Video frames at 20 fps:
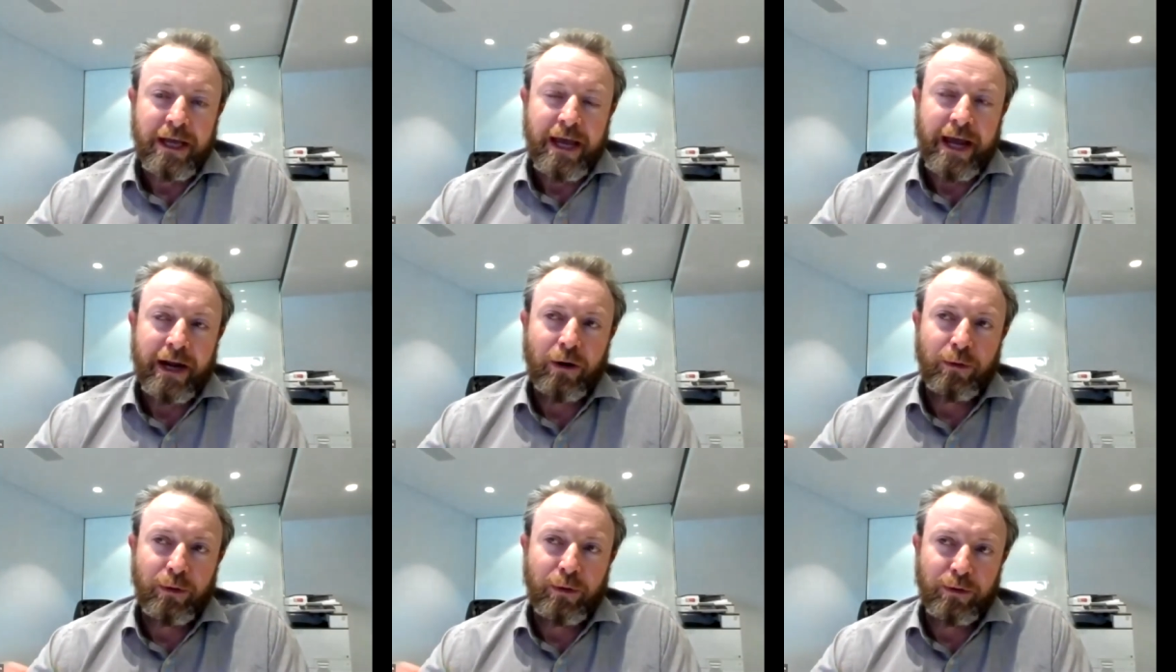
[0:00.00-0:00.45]

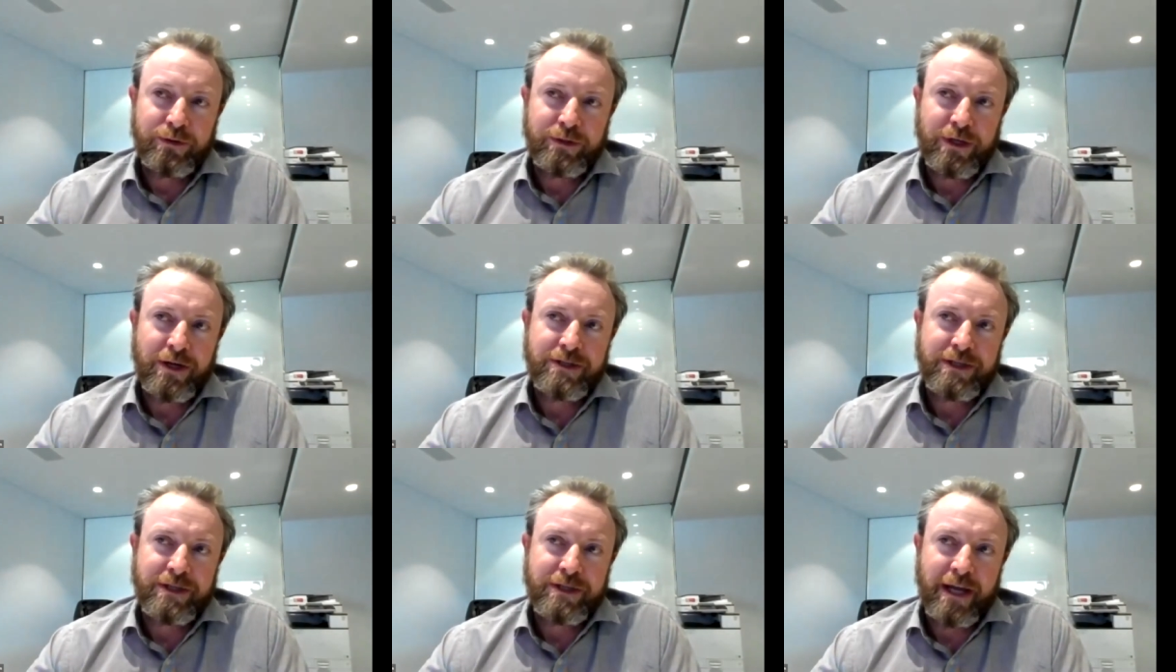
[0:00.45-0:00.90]
And I would
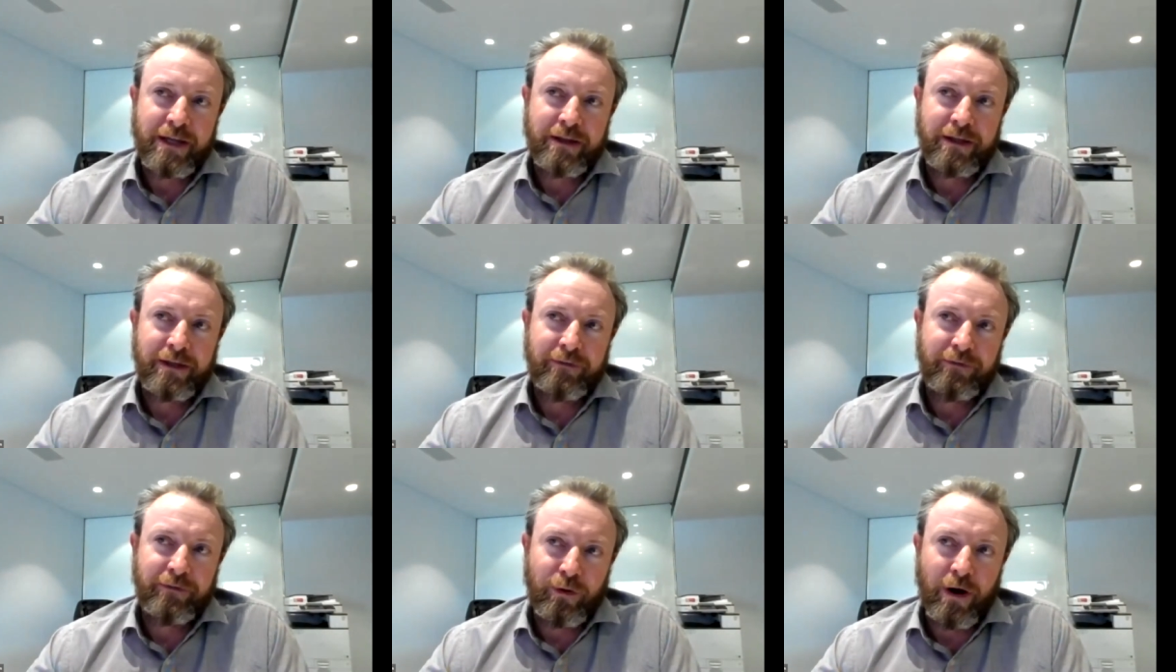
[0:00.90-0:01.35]
also say
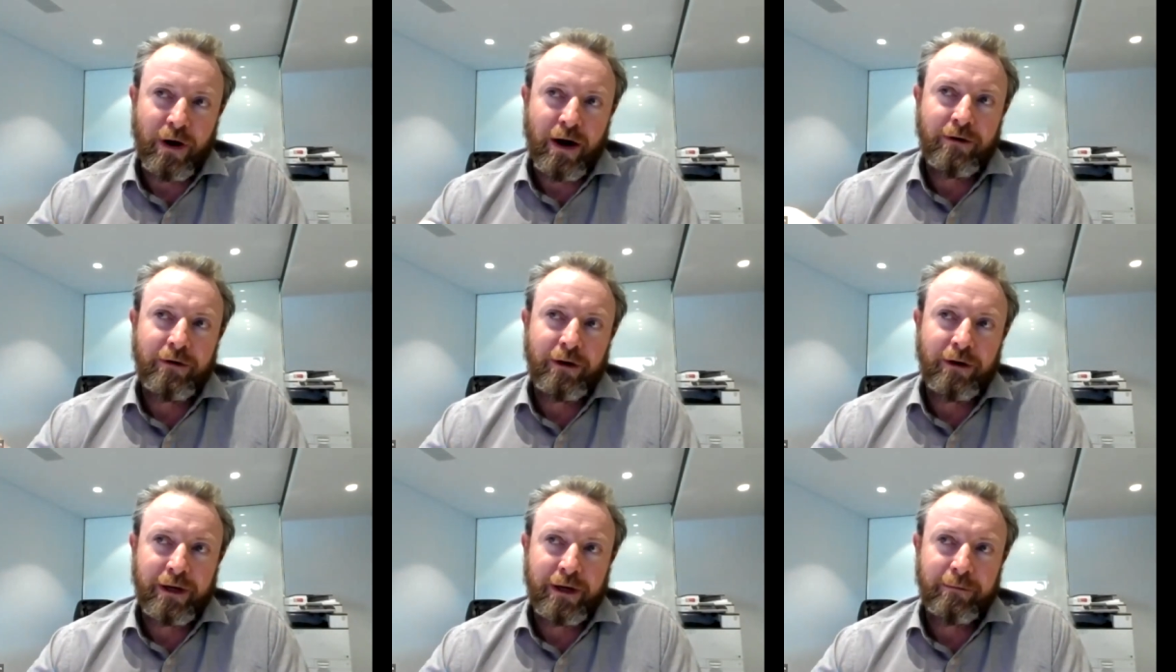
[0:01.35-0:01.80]
that if you
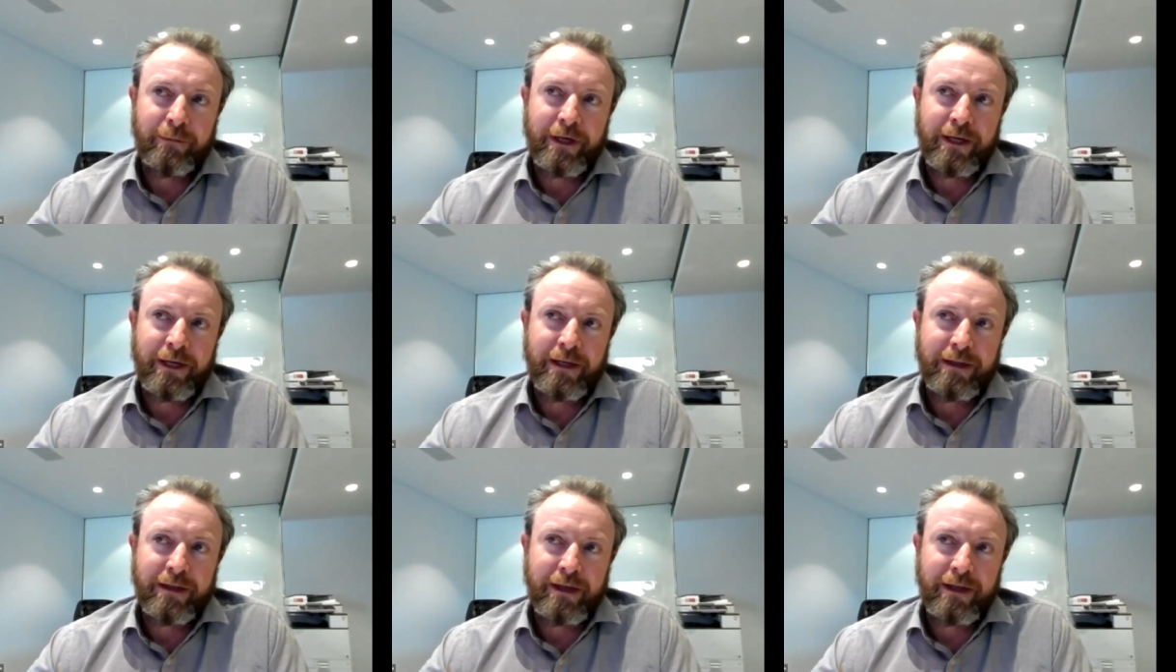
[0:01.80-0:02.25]
are on a
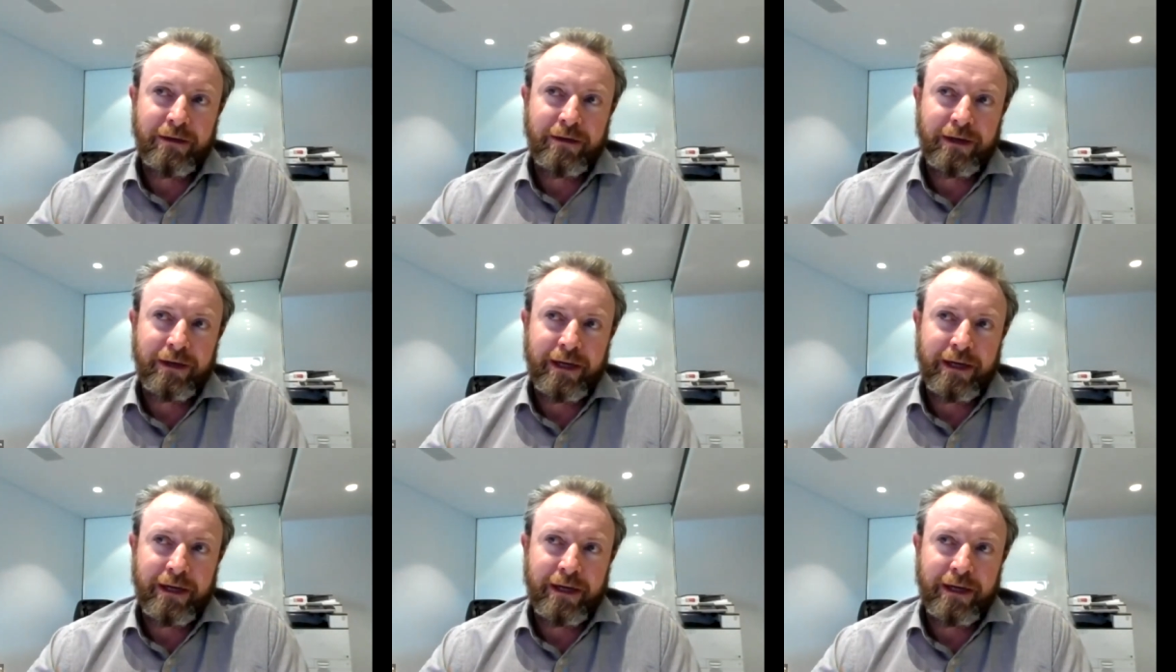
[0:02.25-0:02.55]
committee, that